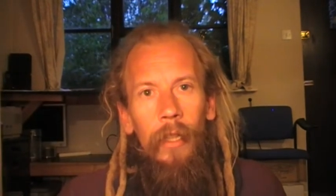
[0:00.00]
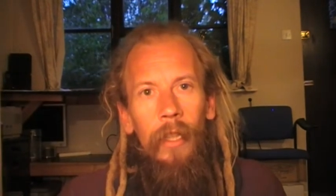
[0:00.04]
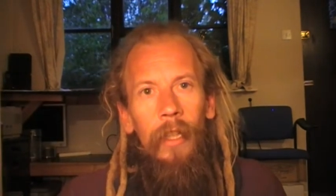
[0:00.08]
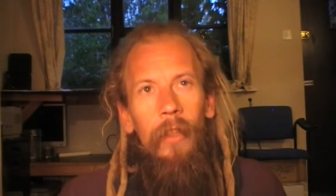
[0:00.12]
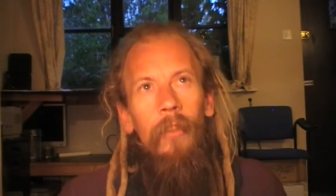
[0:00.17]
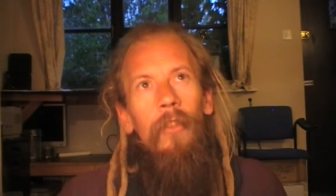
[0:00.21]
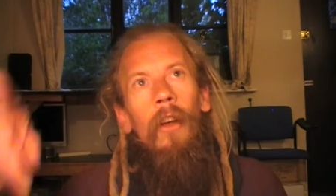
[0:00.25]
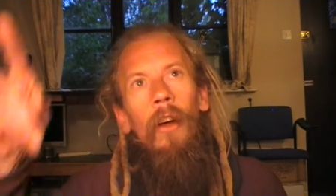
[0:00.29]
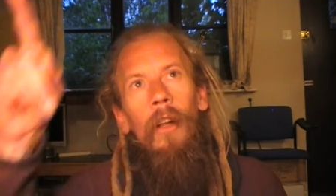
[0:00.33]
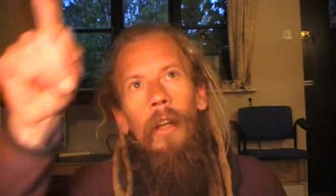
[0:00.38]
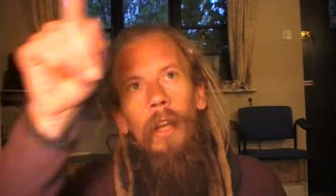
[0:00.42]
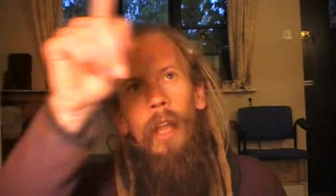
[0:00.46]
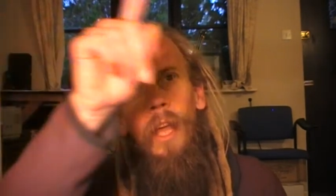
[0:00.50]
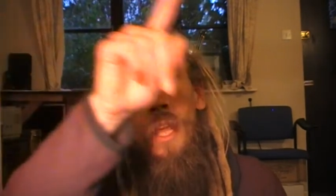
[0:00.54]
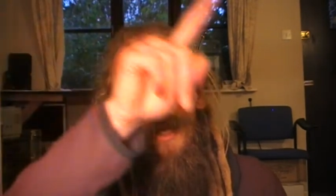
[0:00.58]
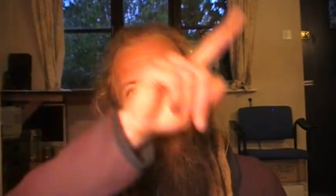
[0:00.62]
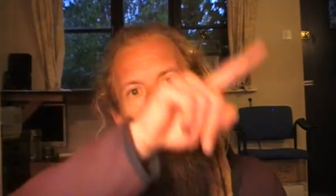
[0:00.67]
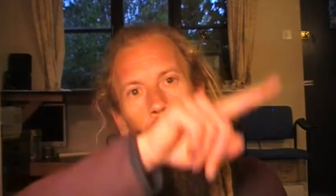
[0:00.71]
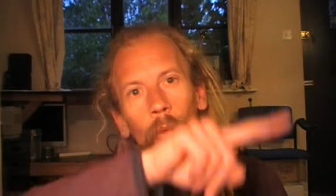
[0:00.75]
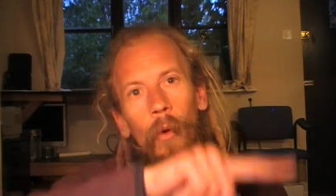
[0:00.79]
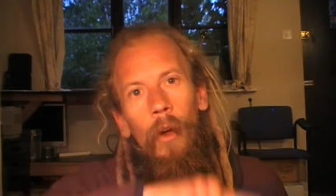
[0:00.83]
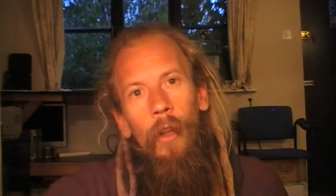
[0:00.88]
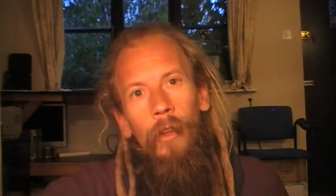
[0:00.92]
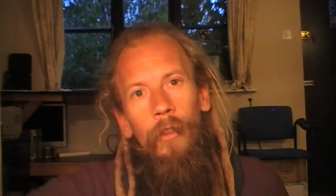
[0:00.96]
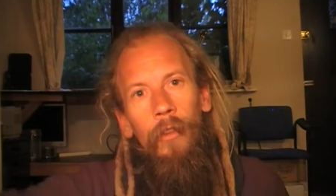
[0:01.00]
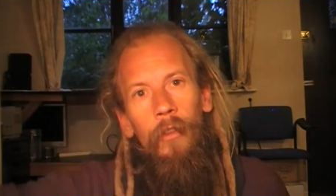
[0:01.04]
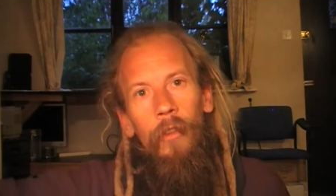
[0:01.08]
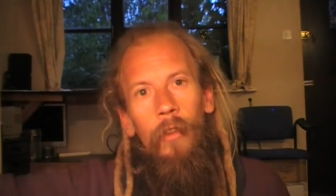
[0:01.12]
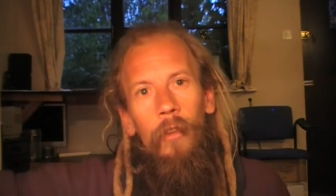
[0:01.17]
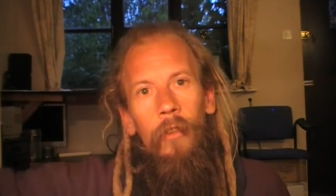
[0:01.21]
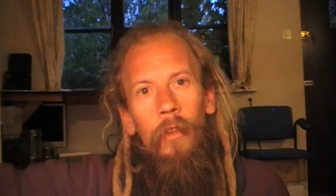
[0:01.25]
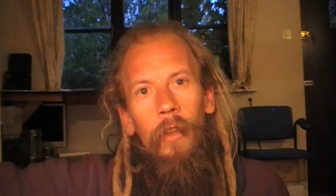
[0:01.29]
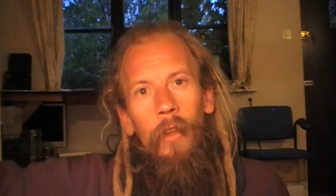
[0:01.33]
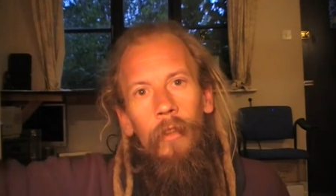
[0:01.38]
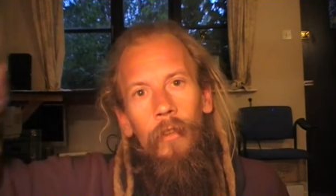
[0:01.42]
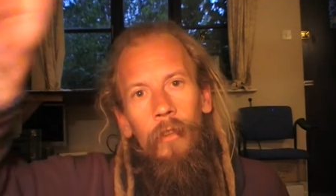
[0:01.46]
It's not like 1 to
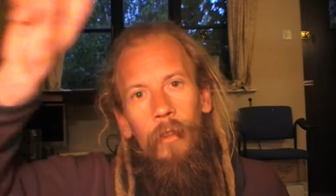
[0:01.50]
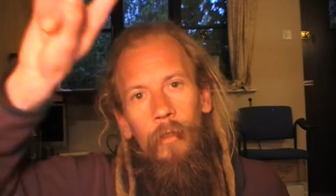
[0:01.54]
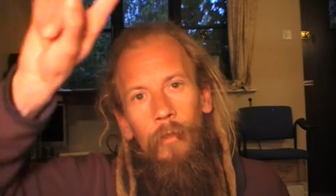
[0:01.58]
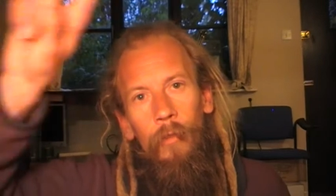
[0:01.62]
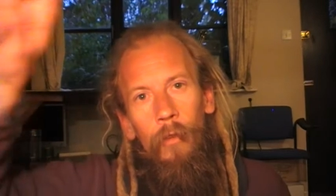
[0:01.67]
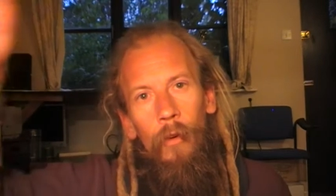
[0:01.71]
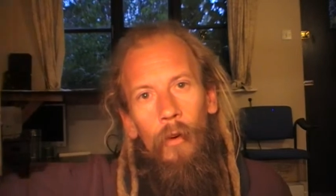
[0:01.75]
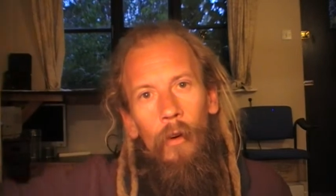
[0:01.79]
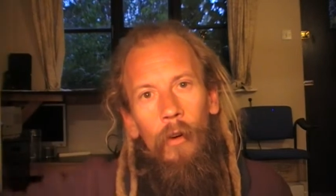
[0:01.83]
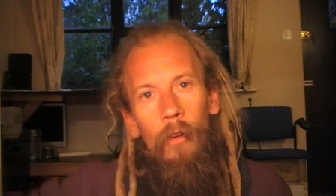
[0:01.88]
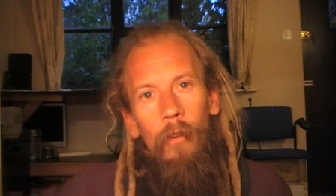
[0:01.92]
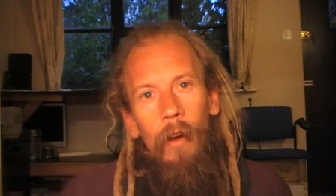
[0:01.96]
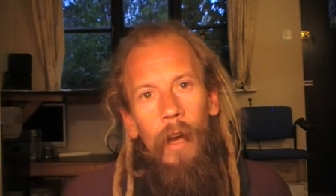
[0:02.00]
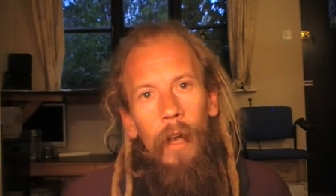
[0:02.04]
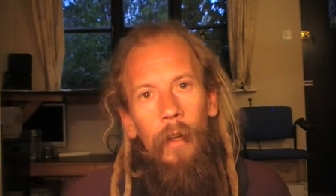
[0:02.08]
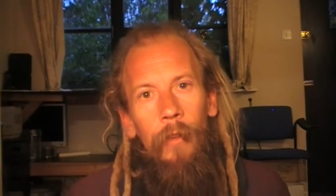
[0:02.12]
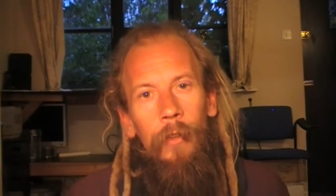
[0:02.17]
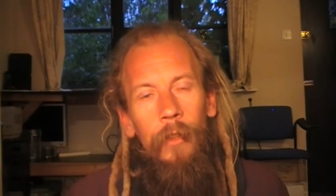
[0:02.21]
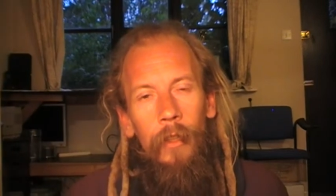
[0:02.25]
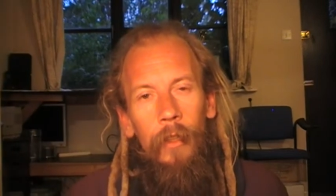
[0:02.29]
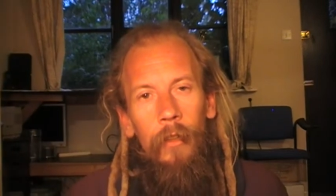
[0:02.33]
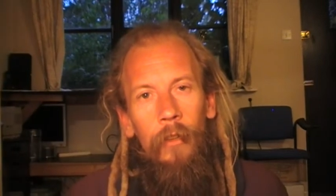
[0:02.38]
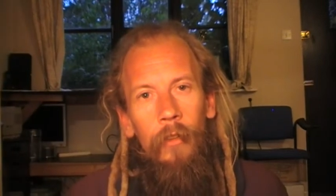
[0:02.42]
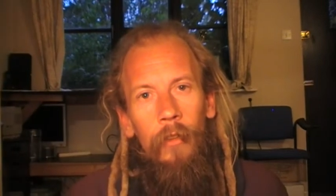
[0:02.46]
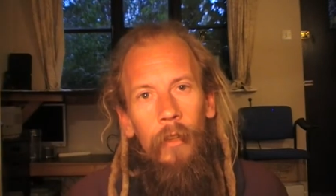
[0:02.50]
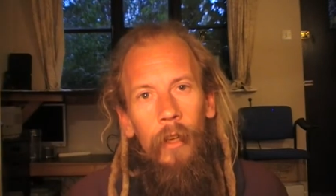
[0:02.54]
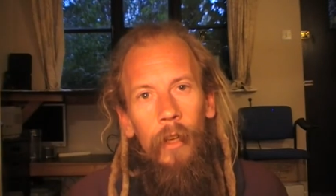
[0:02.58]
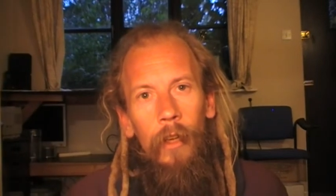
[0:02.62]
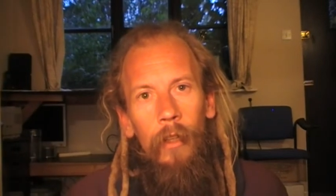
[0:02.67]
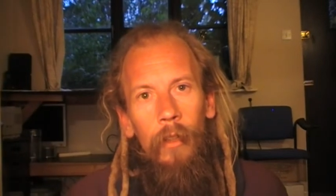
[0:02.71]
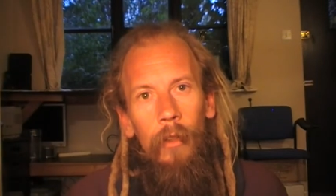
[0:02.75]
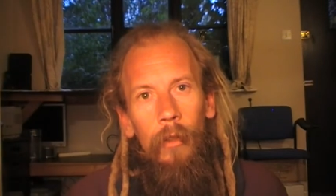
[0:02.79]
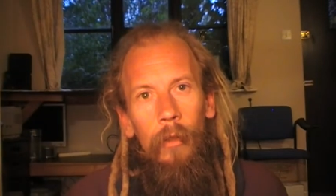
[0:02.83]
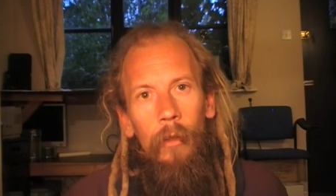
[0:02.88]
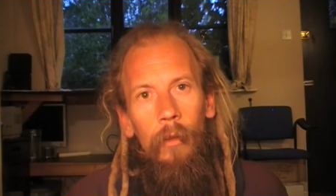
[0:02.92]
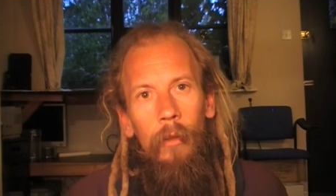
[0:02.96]
64 round in a
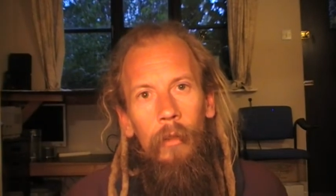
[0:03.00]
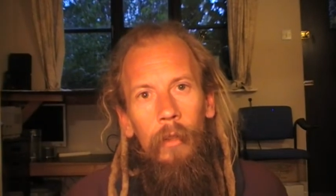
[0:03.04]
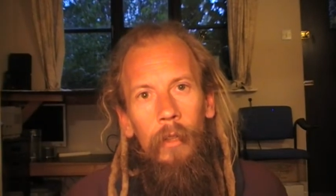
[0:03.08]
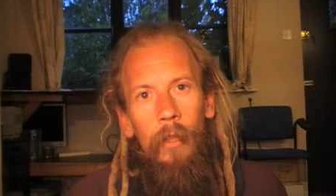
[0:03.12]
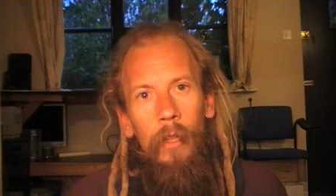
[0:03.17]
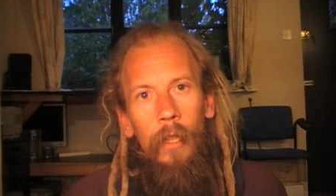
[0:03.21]
circle.